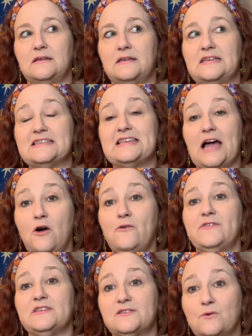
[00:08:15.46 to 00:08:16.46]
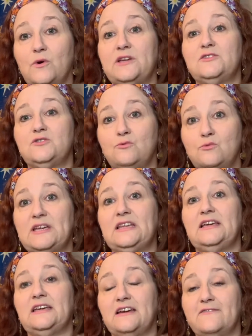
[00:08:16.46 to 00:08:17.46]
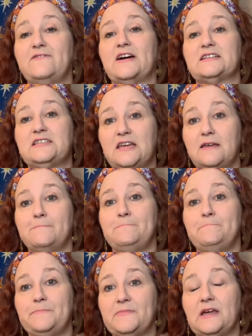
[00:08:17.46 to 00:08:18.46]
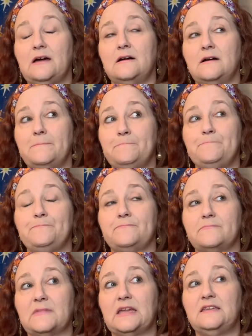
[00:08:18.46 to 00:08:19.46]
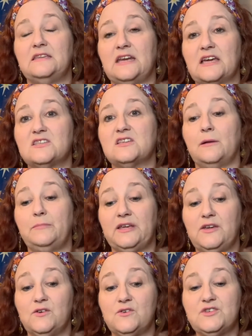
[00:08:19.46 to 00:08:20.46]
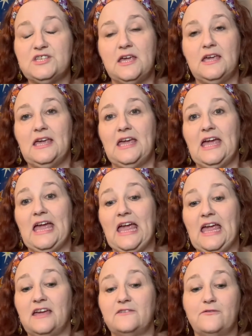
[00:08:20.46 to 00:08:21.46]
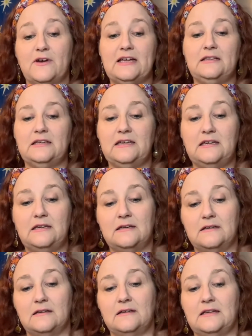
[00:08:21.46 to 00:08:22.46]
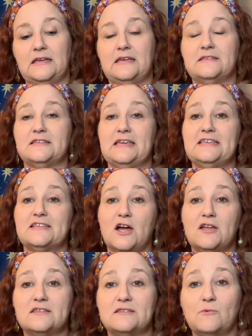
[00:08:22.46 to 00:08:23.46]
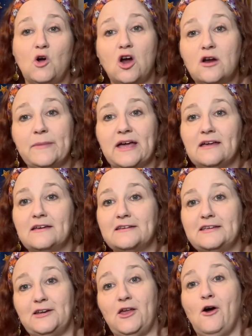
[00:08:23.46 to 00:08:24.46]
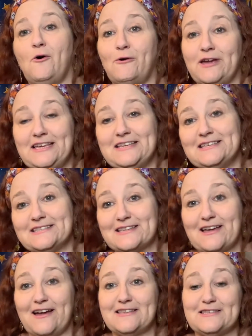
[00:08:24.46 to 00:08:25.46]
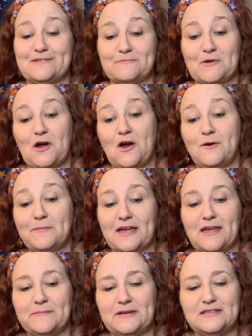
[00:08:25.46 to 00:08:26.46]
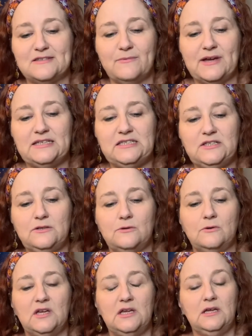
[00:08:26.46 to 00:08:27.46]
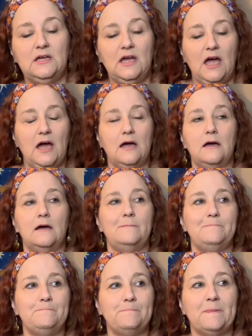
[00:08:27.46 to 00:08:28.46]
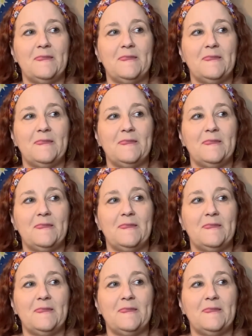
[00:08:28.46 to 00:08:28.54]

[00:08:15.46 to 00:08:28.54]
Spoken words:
is going to really affect him in the next couple of years. And frankly, he's got some karma, you know, he's got some karma coming his way too. And